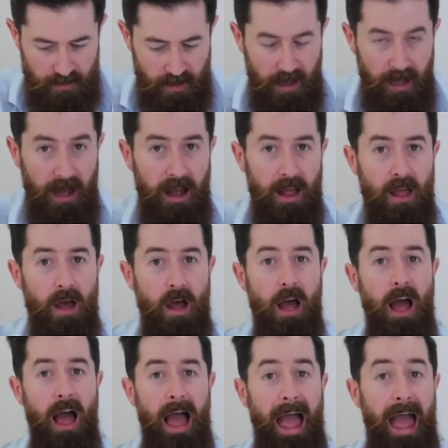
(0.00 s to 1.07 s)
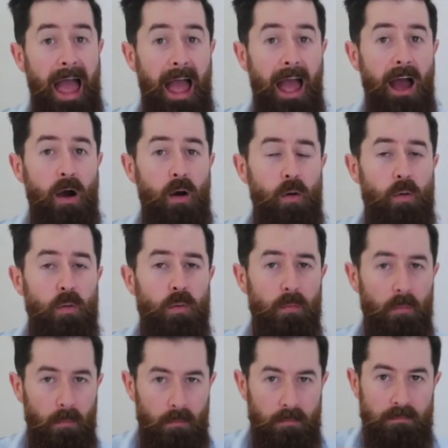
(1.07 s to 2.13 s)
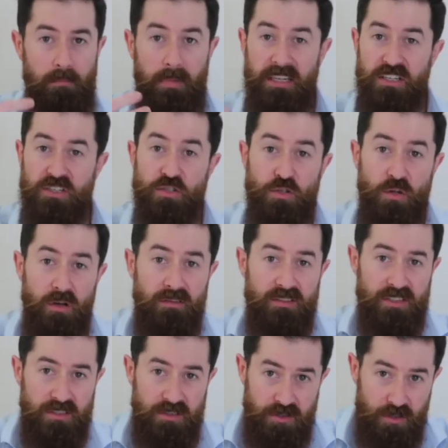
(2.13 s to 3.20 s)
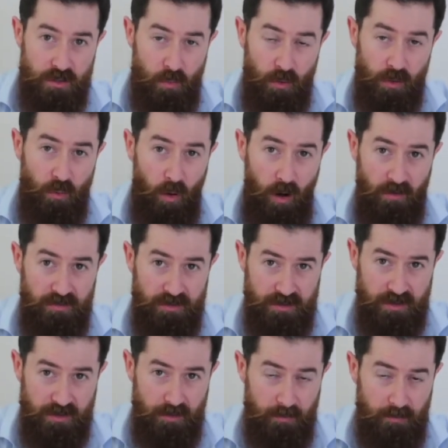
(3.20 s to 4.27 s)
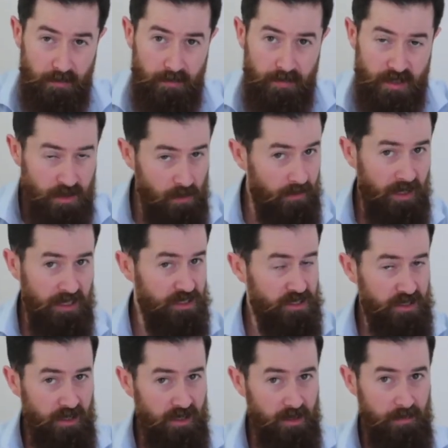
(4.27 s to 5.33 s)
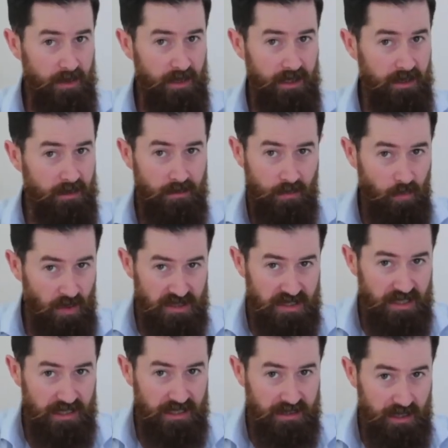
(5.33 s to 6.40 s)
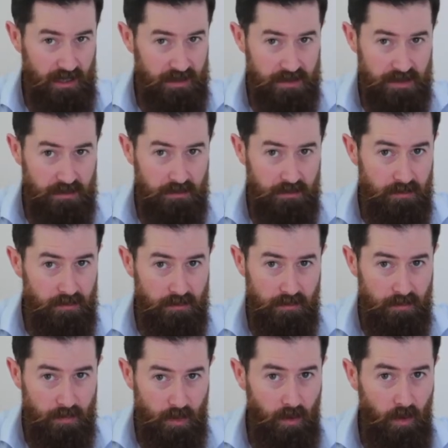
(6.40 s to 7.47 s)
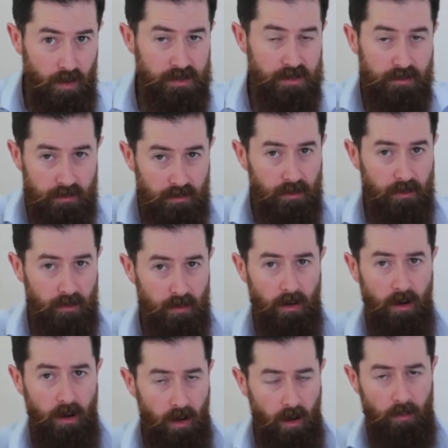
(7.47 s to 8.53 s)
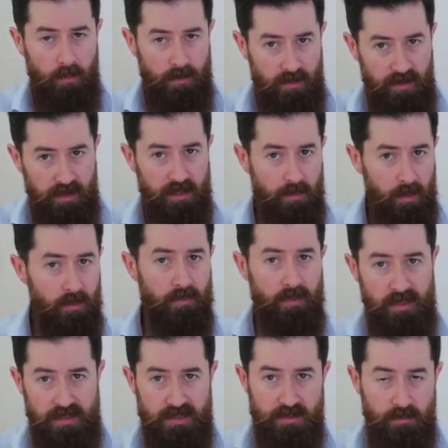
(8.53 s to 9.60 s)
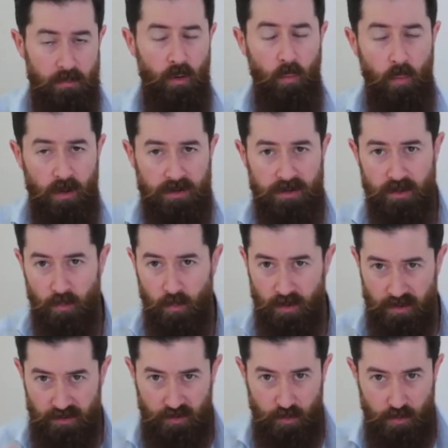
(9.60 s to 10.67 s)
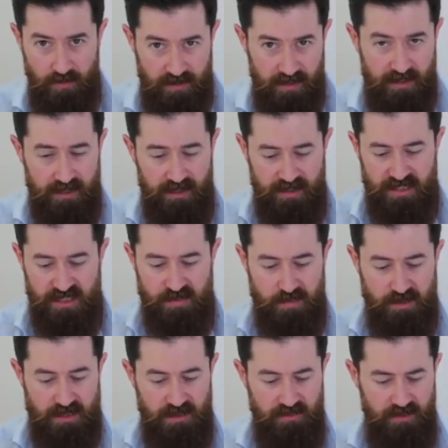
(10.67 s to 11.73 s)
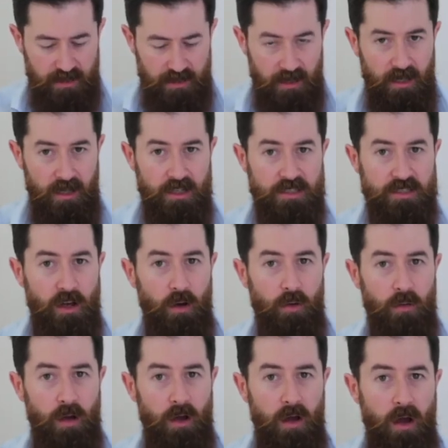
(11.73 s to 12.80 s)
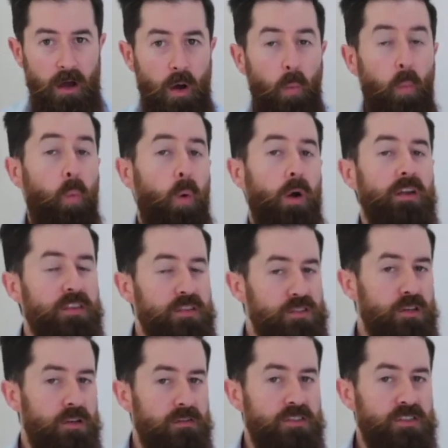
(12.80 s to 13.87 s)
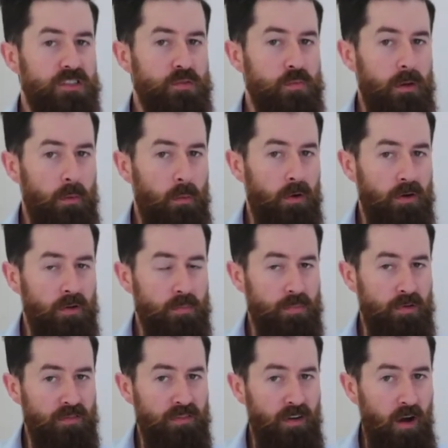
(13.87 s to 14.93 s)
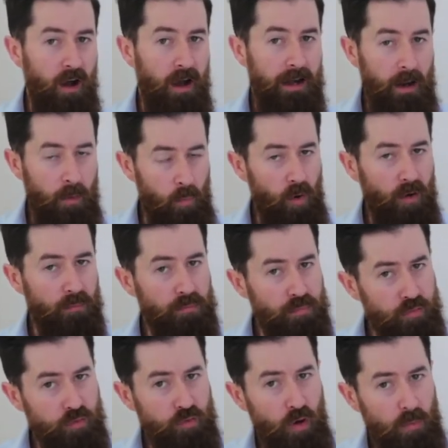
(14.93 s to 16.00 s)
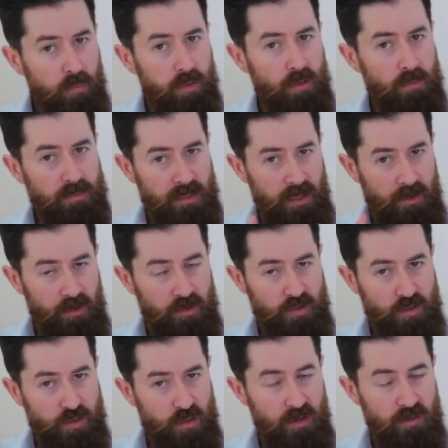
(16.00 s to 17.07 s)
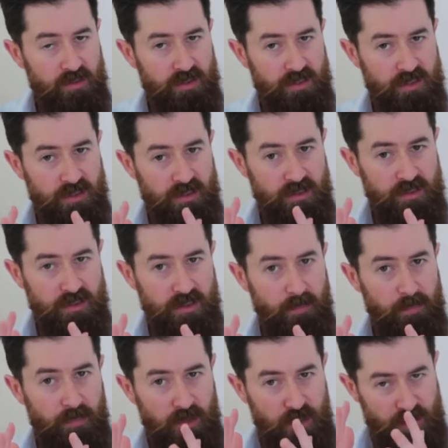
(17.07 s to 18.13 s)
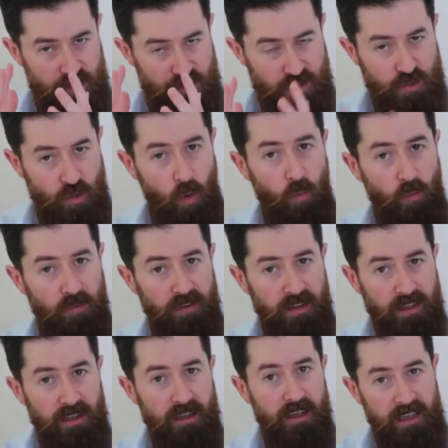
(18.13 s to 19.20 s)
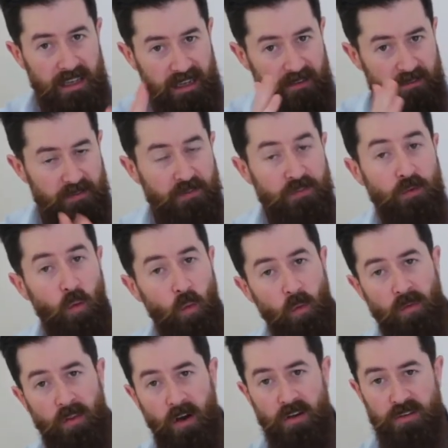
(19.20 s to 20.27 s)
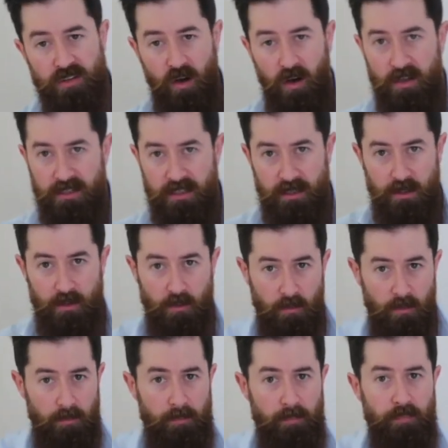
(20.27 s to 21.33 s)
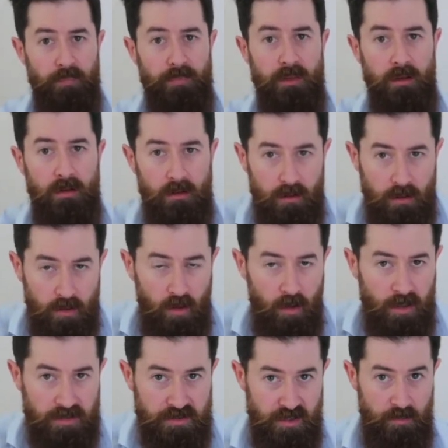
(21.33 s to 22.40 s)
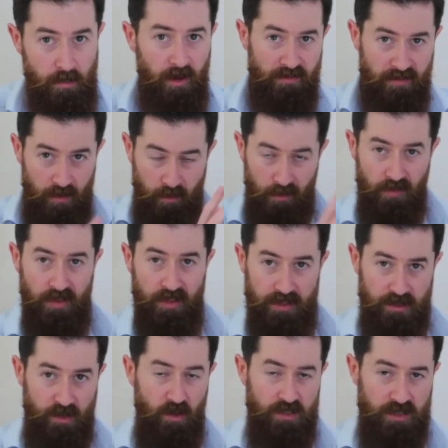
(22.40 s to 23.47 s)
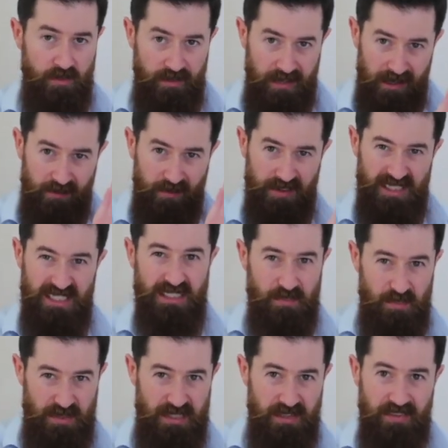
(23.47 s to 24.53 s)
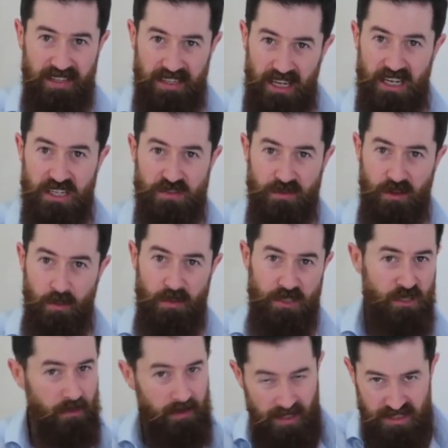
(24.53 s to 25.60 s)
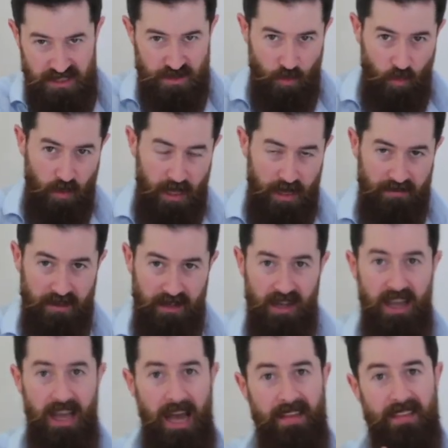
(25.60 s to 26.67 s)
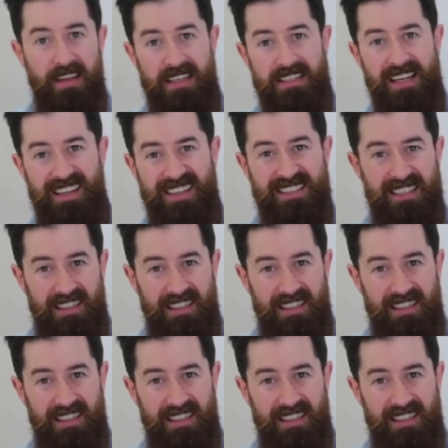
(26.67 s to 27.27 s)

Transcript: How many services do you want to offer to them? So are they just going to be once a year tax clients? I would think there'd probably be some more work that you want to do if you're getting this specific. So what are the services we want to provide, and what problems are those services solving for those ideal clients? So you might find, well, these clients over here have got this specific cash flow issue and they just all have it, and these others